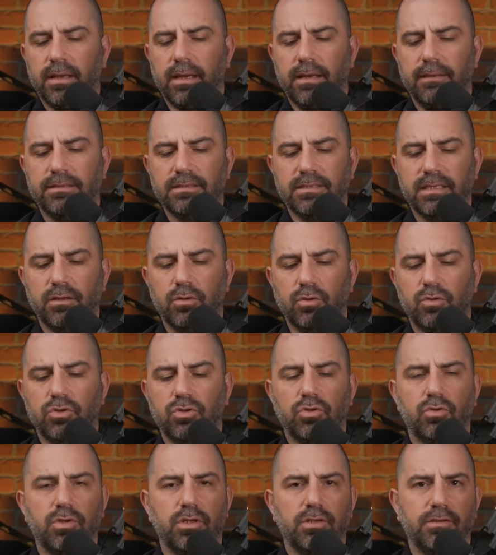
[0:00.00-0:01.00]
and single
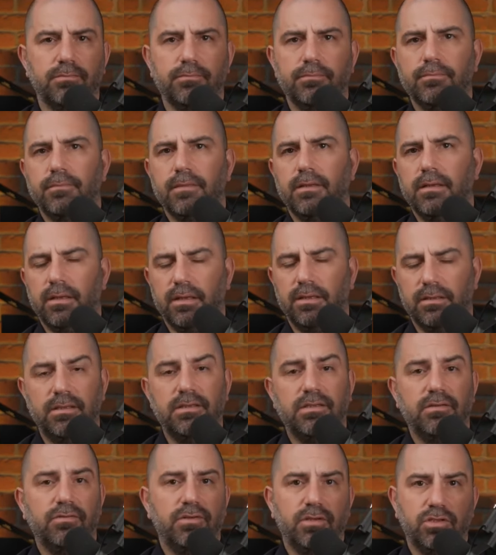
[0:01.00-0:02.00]
shooting. This is
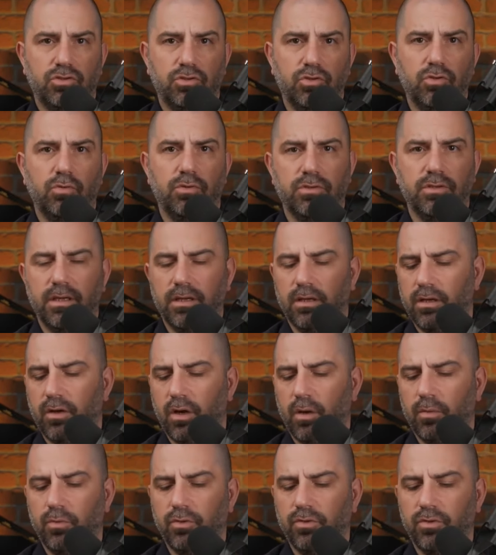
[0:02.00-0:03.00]
a feature you'll see on
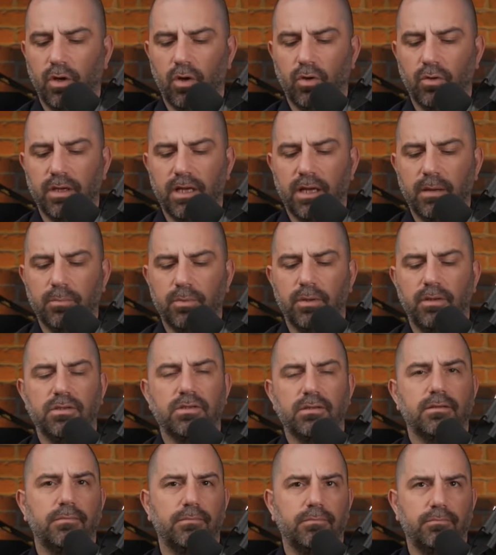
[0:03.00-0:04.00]
almost all
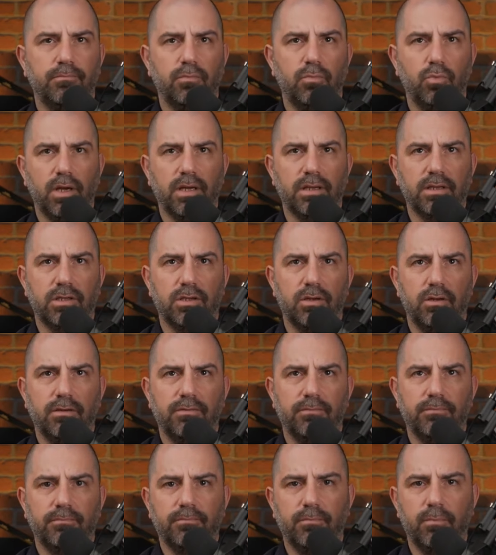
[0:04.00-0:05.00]
cameras. Right here,
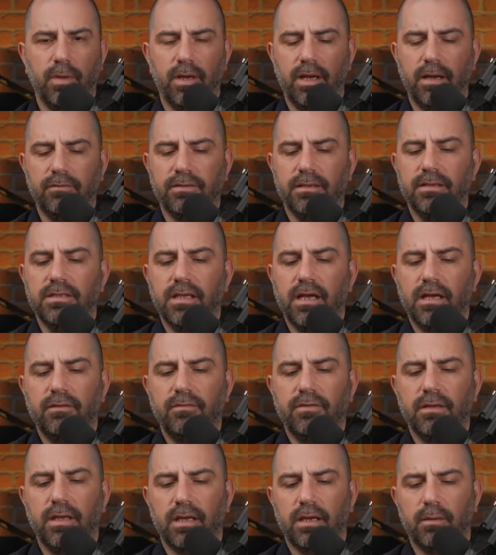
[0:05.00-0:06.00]
we have the side
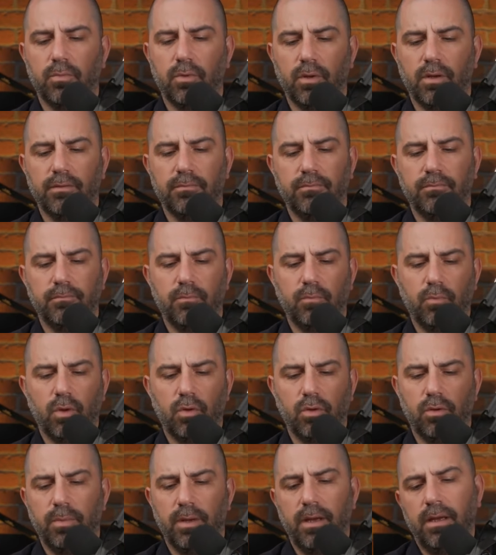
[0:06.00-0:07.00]
of the camera
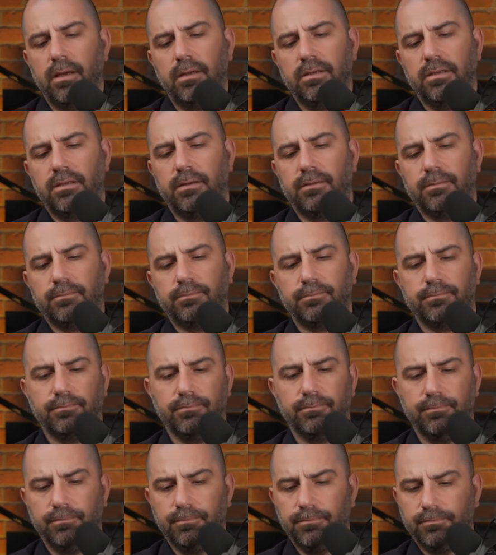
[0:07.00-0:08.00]
welcoming us.
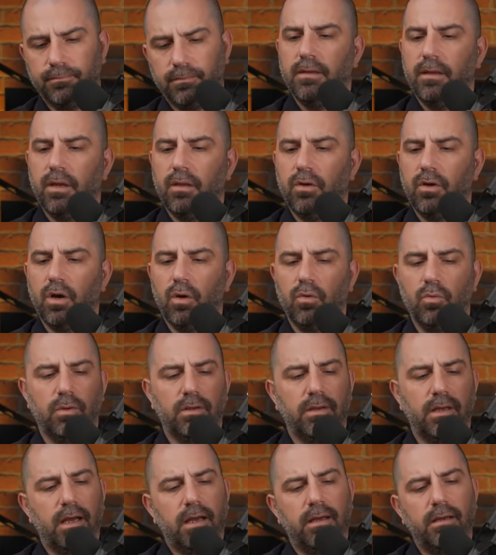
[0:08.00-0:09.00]
Along with
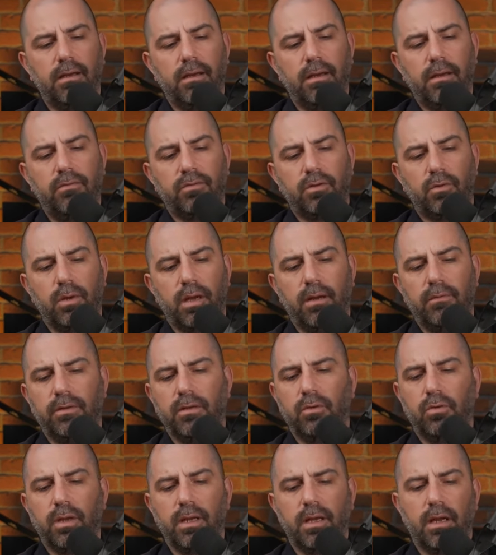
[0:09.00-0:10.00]
that, if you have the
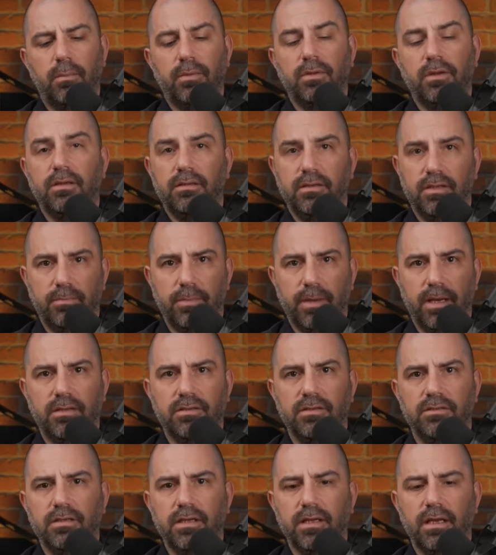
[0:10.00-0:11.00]
gray option that
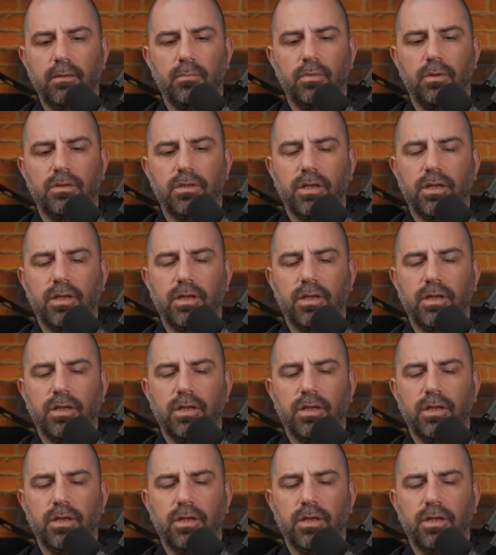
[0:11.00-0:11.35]
matches the camera's